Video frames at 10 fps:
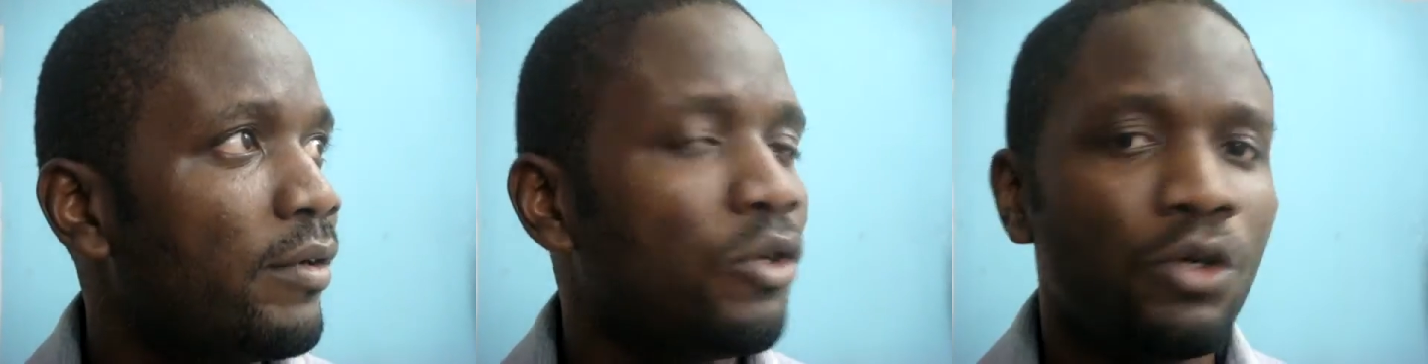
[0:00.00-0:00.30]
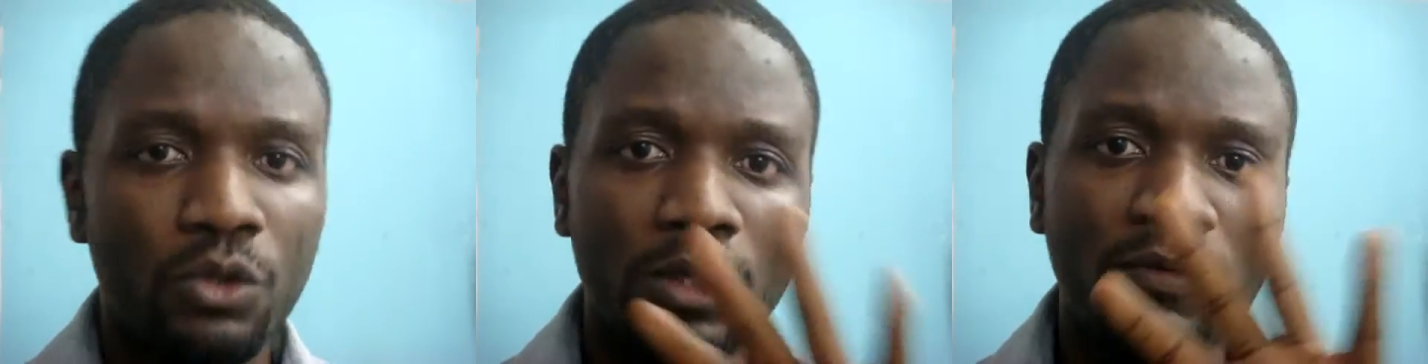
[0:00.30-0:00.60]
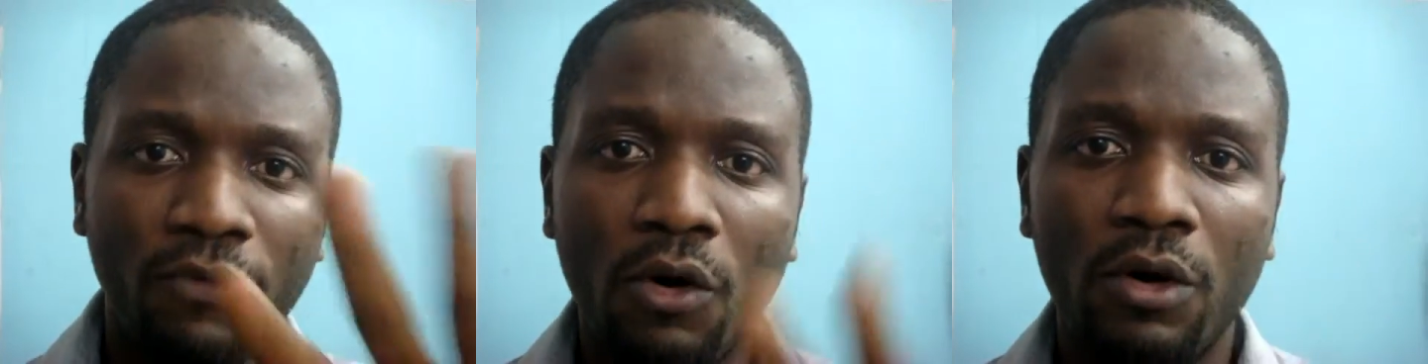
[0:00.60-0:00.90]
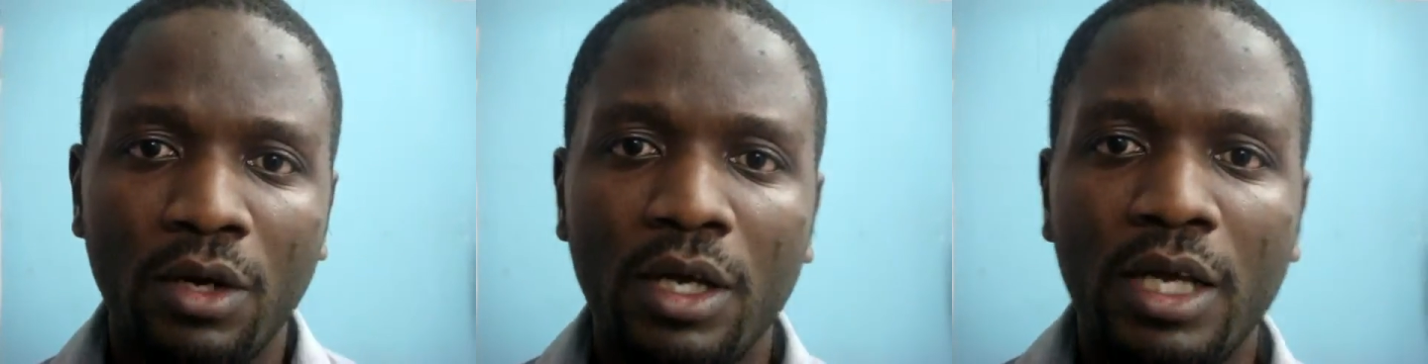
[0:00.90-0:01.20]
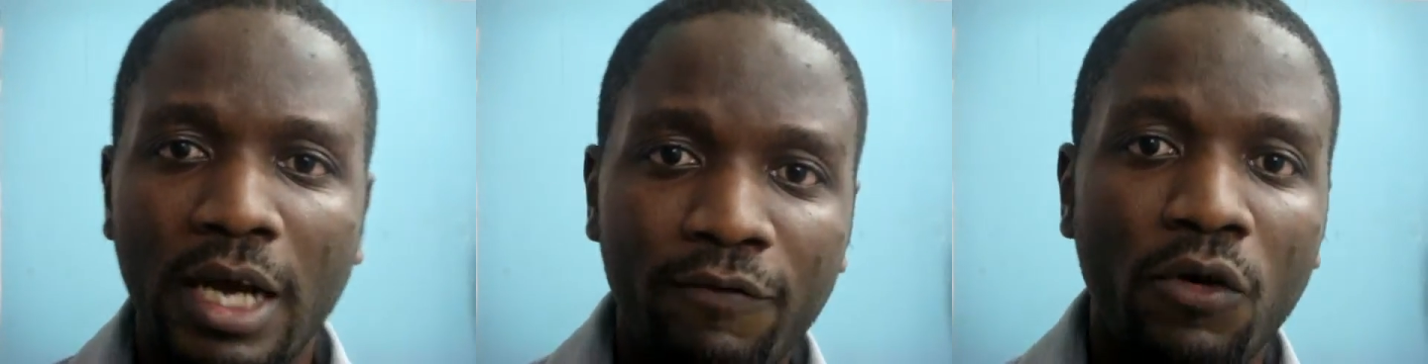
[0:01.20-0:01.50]
No, it was 4.
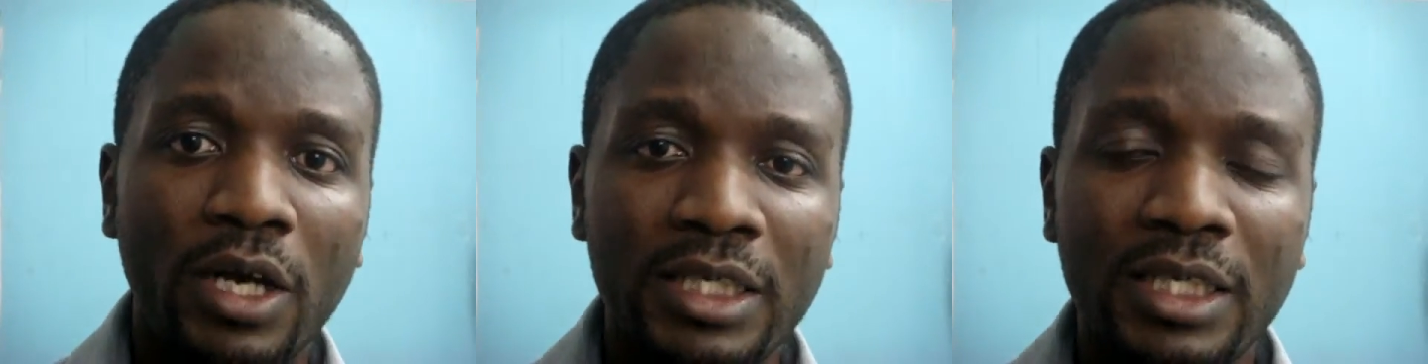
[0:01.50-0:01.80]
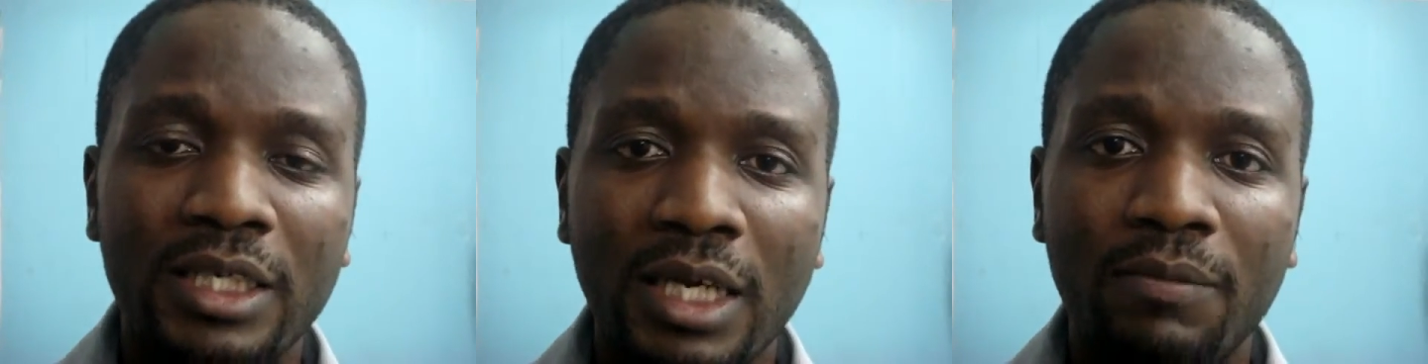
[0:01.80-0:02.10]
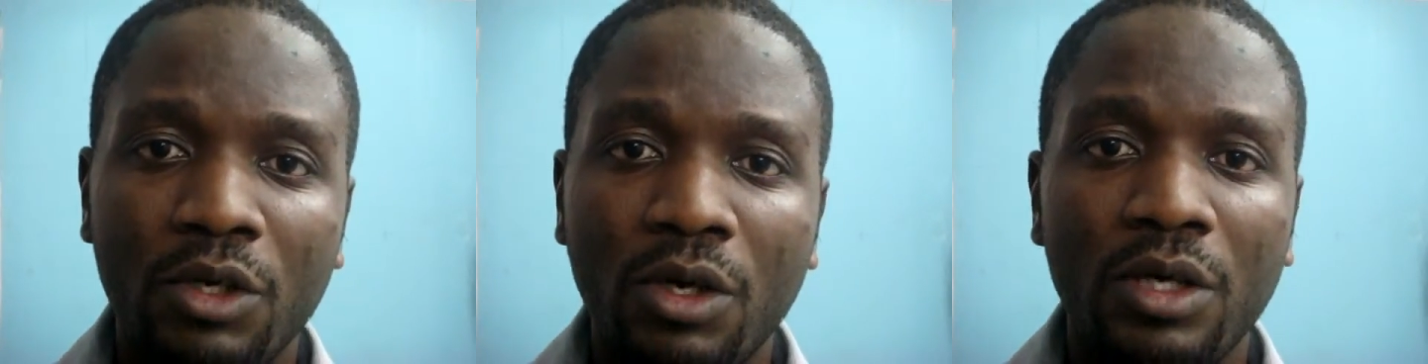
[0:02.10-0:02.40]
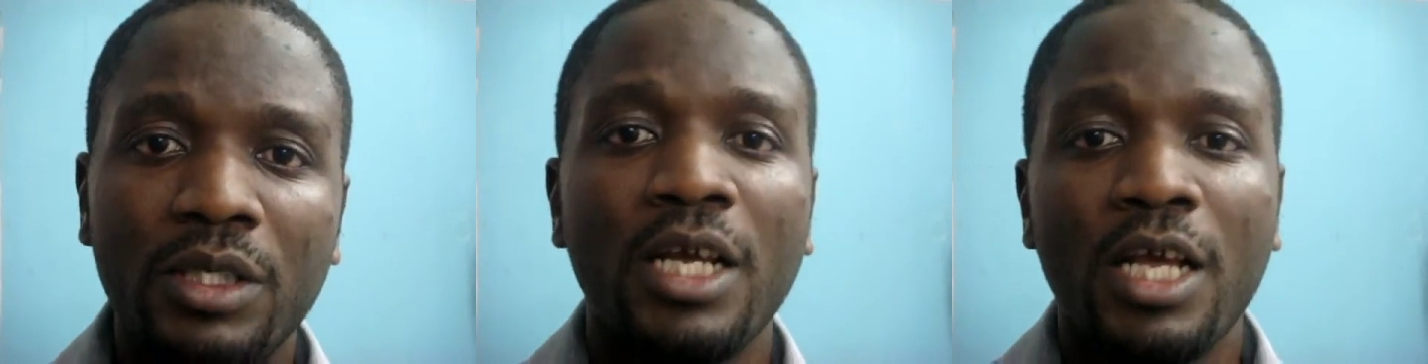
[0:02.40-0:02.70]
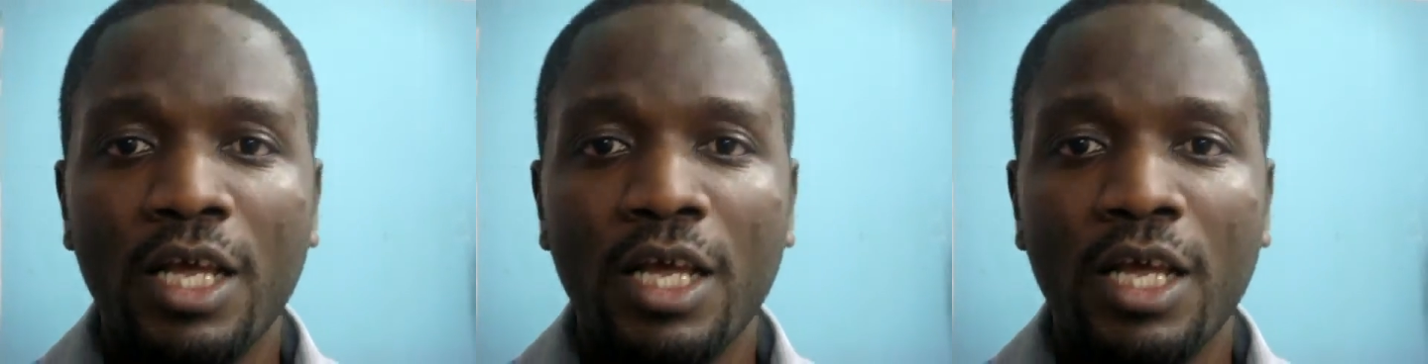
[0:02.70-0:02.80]
There are 4 assistants because